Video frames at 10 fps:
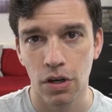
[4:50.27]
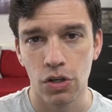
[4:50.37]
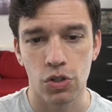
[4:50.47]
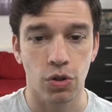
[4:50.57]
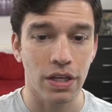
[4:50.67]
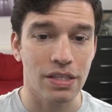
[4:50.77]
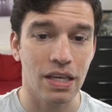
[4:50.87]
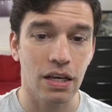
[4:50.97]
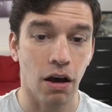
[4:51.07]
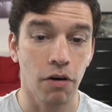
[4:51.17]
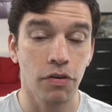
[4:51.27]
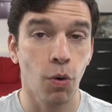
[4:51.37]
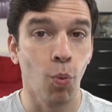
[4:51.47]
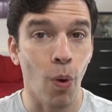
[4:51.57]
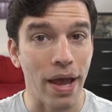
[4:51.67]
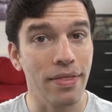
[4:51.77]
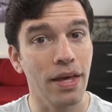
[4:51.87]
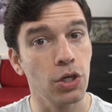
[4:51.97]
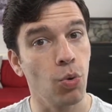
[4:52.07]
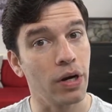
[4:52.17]
So let's think of a way that
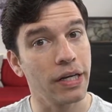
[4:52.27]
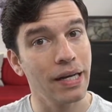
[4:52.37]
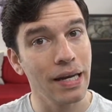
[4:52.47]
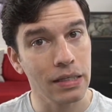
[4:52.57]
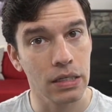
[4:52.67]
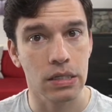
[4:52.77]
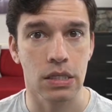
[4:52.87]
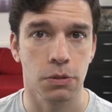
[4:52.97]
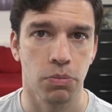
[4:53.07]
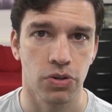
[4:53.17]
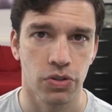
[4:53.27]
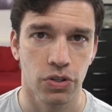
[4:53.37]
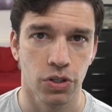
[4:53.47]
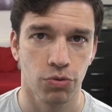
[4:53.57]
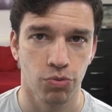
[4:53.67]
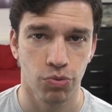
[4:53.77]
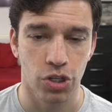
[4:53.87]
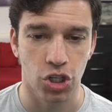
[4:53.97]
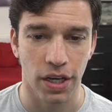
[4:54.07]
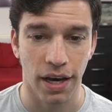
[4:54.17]
you are connected to this person you're
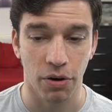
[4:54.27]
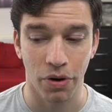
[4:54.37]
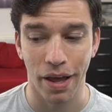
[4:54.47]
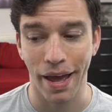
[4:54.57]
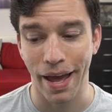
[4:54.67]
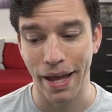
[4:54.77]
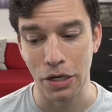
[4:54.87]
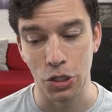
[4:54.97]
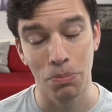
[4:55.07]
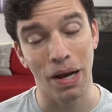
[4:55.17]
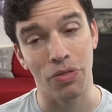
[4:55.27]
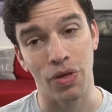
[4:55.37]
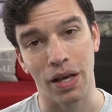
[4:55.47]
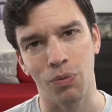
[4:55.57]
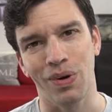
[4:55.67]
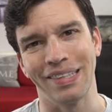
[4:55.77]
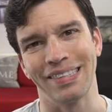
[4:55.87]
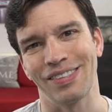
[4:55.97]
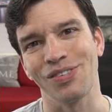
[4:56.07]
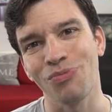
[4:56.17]
reaching out. And you might think, well,
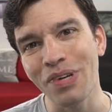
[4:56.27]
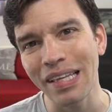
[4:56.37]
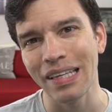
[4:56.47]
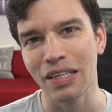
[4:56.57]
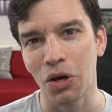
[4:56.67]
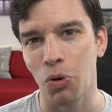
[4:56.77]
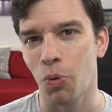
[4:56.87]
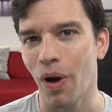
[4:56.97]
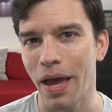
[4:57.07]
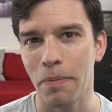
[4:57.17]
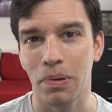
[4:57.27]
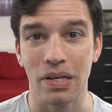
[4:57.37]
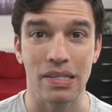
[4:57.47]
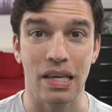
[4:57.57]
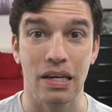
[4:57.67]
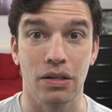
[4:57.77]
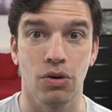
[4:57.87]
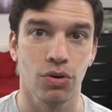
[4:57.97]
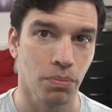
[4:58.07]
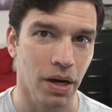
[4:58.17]
there's really no way because they didn't
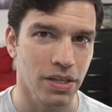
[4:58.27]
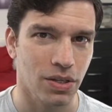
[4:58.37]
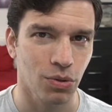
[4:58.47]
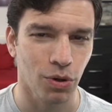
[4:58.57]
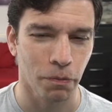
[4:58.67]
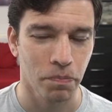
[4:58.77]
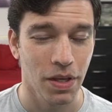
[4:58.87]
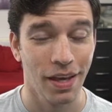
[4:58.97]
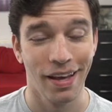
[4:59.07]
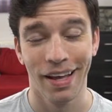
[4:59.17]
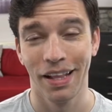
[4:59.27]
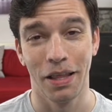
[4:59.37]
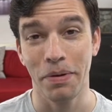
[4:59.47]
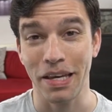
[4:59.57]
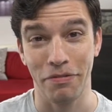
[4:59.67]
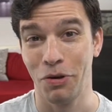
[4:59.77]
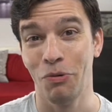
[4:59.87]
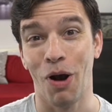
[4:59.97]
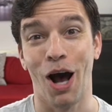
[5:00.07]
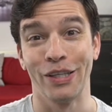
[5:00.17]
go to my school. Let me give
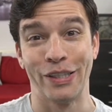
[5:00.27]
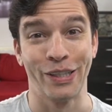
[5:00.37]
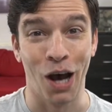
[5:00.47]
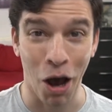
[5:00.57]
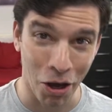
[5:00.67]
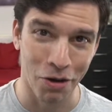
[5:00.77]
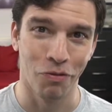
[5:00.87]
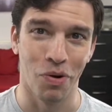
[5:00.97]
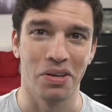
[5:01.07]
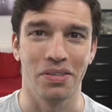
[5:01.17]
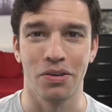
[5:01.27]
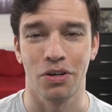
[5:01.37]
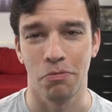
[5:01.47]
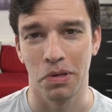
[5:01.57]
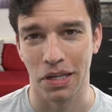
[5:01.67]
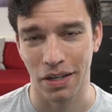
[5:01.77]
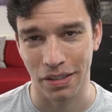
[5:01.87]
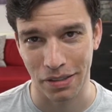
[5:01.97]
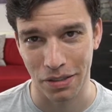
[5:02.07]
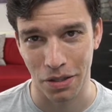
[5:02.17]
you a ton of ways that you could be
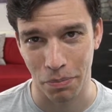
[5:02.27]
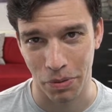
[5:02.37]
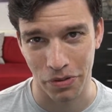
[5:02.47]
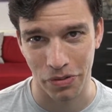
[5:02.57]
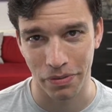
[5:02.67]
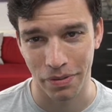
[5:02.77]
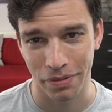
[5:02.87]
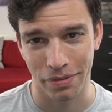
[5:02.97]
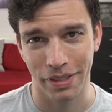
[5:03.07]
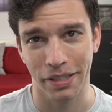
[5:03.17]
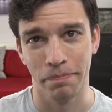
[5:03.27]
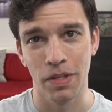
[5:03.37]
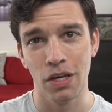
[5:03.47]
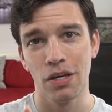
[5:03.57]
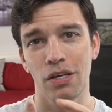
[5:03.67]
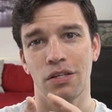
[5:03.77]
connected to the person, right? You